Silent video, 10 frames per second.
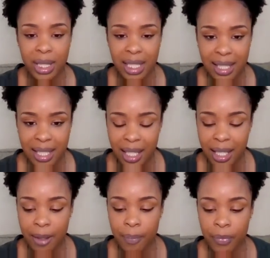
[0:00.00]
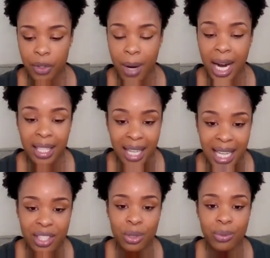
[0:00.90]
with intent, right?
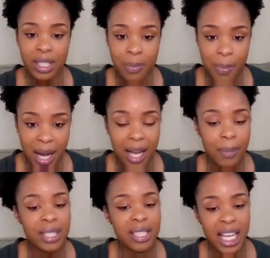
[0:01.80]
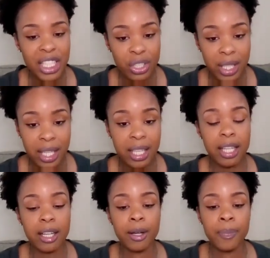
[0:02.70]
Not to respond, but to actually
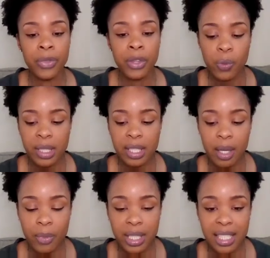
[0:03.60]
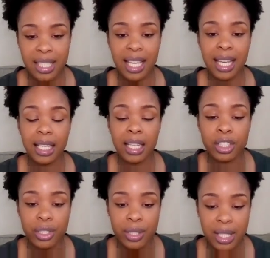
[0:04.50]
hear what someone is saying and
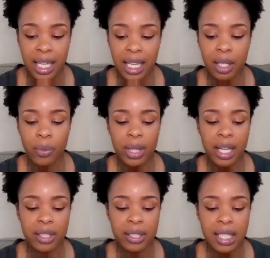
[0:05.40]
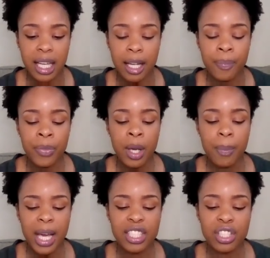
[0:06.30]
understanding what they are saying.
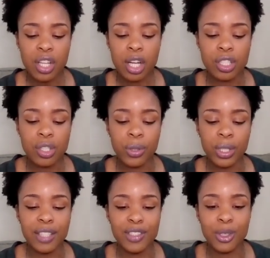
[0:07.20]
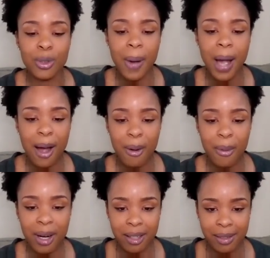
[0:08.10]
Patience also gives you
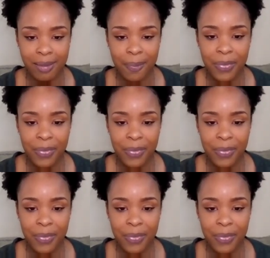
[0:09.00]
power